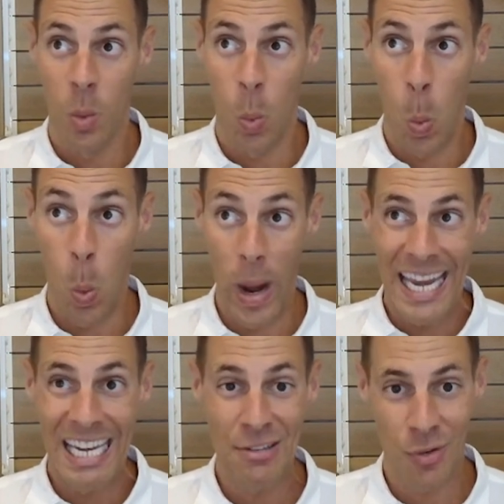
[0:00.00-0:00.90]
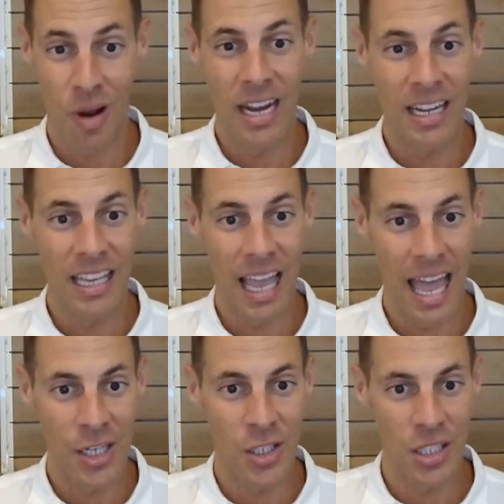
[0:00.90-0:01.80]
when
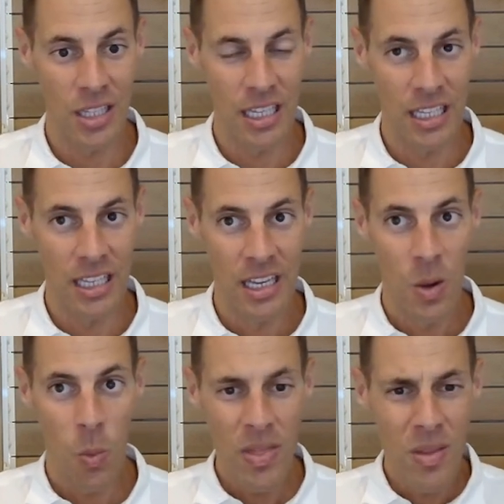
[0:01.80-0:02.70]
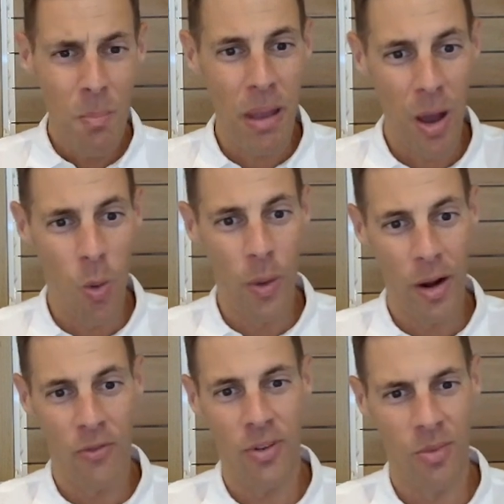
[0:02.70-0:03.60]
the bell went
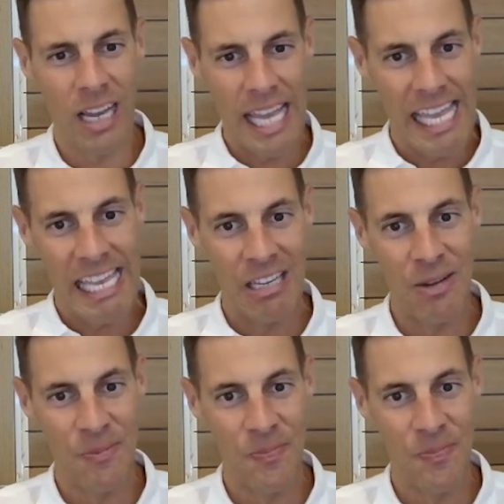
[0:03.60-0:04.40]
off in my head,